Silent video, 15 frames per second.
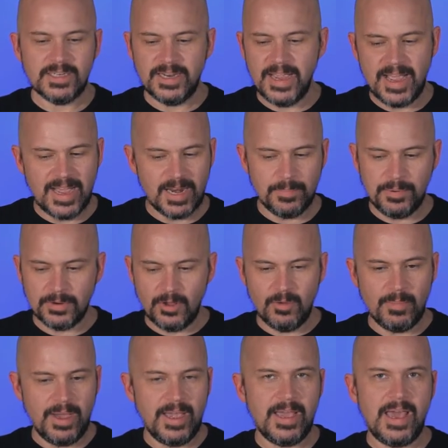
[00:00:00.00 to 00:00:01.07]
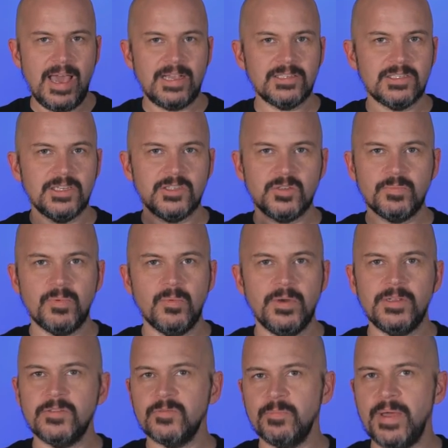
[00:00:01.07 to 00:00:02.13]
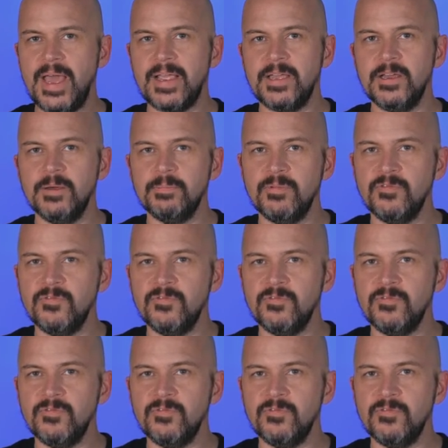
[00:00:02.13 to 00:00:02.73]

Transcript: And yeah, I got to put all my access points back up